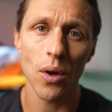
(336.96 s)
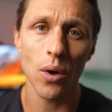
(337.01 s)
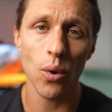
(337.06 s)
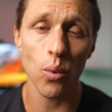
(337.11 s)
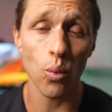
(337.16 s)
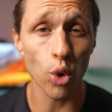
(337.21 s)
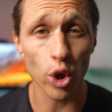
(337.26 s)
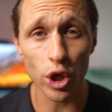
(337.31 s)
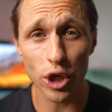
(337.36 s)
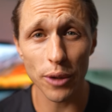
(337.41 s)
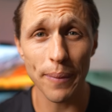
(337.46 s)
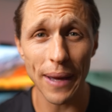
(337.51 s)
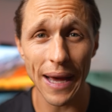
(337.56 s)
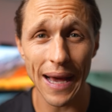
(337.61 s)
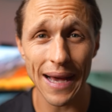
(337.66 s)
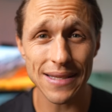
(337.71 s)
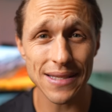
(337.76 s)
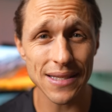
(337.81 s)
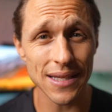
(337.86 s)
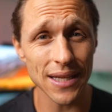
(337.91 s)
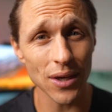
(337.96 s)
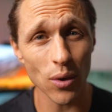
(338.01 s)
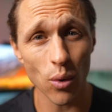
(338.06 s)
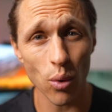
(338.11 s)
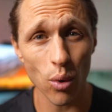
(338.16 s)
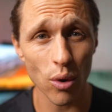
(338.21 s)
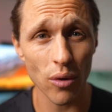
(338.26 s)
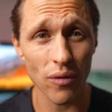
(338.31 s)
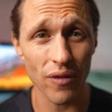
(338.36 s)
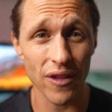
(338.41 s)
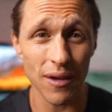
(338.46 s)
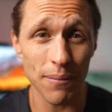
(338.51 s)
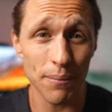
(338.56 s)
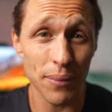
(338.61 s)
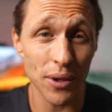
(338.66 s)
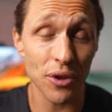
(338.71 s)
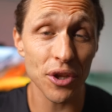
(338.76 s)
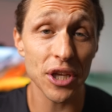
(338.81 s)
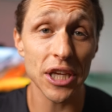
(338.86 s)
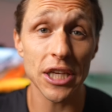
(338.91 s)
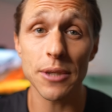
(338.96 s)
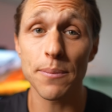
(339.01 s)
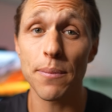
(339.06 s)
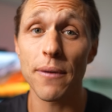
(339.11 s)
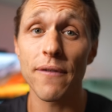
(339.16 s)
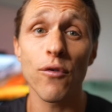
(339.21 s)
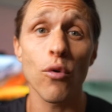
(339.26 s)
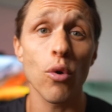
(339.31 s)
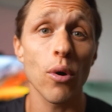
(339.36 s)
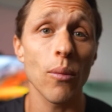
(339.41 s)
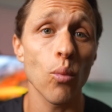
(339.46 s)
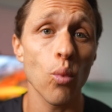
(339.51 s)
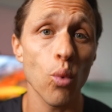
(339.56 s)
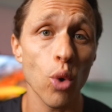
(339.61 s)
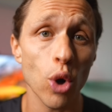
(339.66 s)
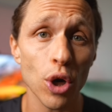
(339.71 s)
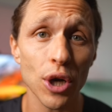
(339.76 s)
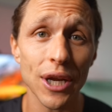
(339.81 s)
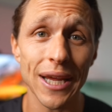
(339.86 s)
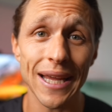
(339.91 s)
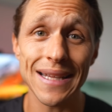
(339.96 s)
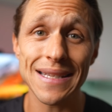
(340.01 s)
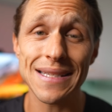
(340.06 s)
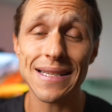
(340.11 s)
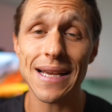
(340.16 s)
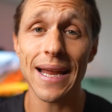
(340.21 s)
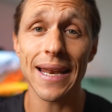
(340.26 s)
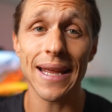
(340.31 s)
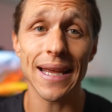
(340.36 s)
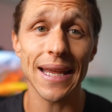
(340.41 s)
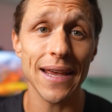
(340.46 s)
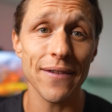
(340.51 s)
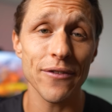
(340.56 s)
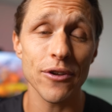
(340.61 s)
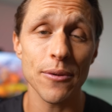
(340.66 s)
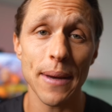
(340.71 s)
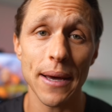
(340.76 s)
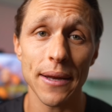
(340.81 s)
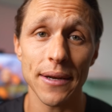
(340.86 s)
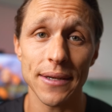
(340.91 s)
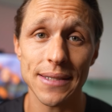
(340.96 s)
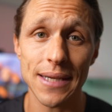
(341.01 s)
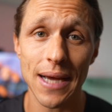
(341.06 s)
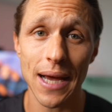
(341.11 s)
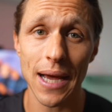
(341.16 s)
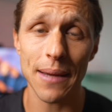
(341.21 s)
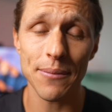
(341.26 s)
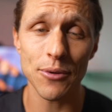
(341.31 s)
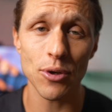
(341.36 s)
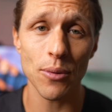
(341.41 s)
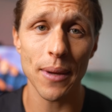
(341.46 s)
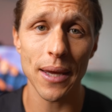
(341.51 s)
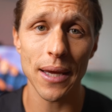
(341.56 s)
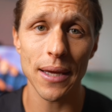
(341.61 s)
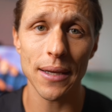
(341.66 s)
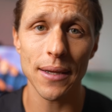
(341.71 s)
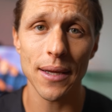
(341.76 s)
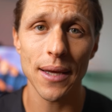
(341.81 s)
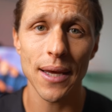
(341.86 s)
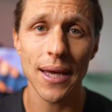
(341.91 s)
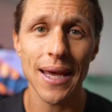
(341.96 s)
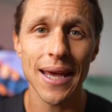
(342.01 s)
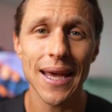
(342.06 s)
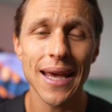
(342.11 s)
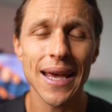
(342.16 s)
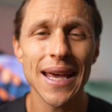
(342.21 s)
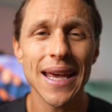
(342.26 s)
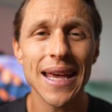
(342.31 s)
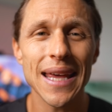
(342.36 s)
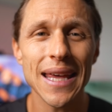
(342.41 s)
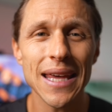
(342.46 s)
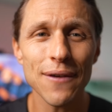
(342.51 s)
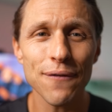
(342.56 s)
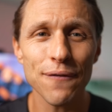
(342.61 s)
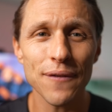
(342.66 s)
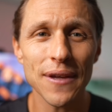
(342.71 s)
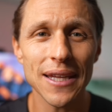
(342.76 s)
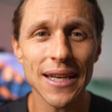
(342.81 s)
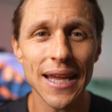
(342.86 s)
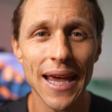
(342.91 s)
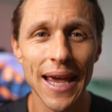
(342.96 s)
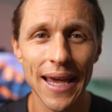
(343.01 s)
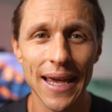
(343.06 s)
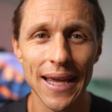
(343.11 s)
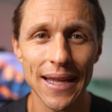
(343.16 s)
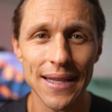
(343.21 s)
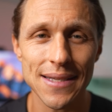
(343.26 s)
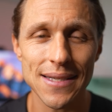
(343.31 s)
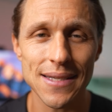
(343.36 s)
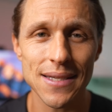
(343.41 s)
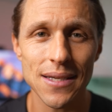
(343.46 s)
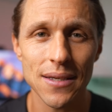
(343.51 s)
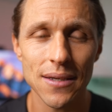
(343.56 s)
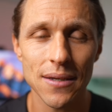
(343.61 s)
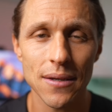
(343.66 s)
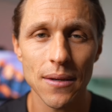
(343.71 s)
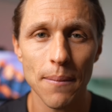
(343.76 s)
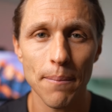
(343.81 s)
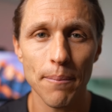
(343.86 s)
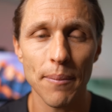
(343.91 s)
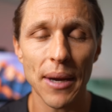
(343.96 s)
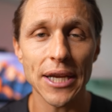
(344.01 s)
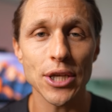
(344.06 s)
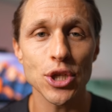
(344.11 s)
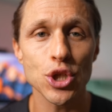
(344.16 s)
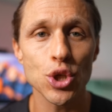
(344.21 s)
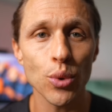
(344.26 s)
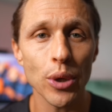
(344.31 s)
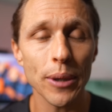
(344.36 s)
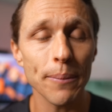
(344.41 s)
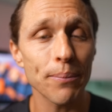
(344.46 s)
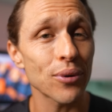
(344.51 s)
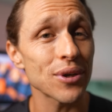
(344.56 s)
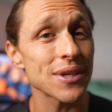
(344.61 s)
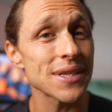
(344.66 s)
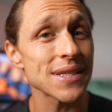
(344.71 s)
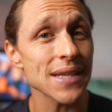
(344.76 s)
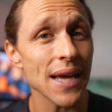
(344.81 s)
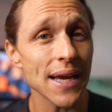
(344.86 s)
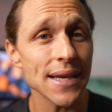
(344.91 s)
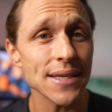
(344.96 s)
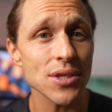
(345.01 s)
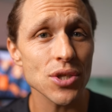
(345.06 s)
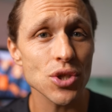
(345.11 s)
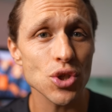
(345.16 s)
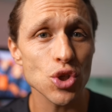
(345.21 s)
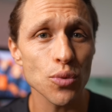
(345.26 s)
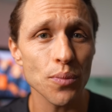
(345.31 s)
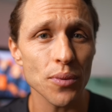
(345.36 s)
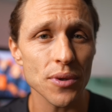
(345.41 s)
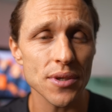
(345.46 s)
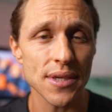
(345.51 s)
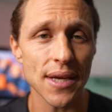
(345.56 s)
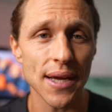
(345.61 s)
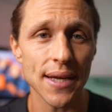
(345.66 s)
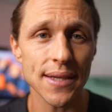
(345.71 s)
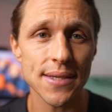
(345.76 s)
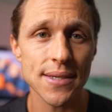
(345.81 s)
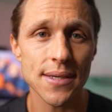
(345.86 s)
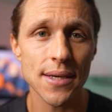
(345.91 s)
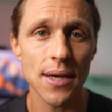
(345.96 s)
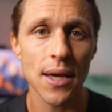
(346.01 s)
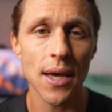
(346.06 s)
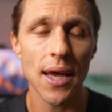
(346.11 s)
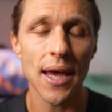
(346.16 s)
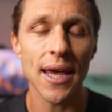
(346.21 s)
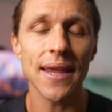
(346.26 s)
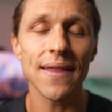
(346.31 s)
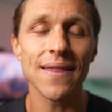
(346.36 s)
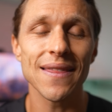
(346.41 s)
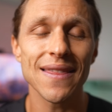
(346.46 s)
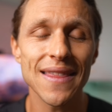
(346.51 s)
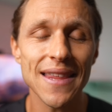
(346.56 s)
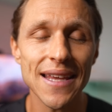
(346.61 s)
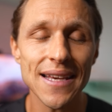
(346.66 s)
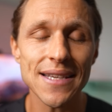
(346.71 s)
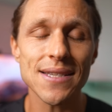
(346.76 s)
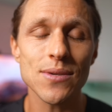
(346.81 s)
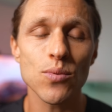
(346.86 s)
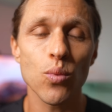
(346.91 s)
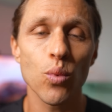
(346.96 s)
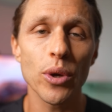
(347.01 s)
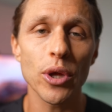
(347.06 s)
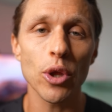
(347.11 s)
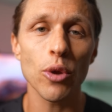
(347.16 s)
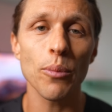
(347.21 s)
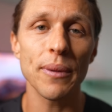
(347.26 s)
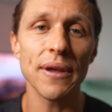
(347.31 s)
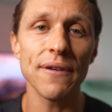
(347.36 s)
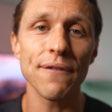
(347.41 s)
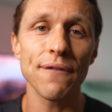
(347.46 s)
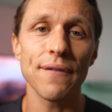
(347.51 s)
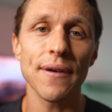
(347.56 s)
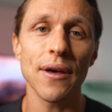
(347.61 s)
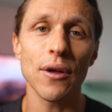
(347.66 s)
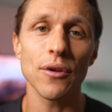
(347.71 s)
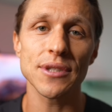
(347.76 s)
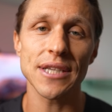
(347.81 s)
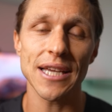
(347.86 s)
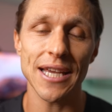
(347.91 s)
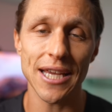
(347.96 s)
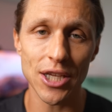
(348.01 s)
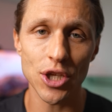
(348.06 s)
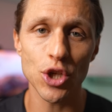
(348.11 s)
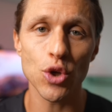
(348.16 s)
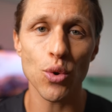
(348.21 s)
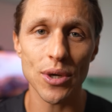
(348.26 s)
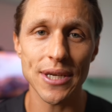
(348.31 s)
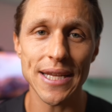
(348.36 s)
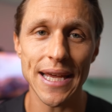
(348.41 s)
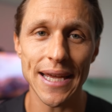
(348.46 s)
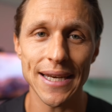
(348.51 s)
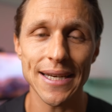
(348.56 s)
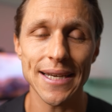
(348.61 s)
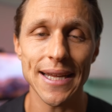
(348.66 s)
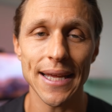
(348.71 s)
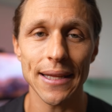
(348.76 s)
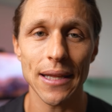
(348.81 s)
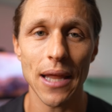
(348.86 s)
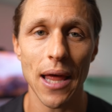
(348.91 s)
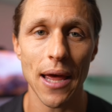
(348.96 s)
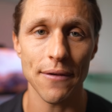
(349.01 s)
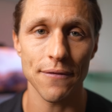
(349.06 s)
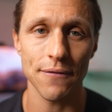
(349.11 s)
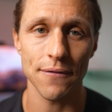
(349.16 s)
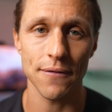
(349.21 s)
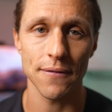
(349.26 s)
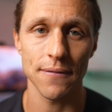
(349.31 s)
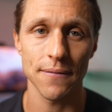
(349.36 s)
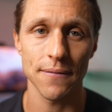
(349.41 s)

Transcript: Work capacity, or the ability to perform work inside a given amount of time domain, if enhanced by doing precise supersets, this will be felt in your day-to-day life.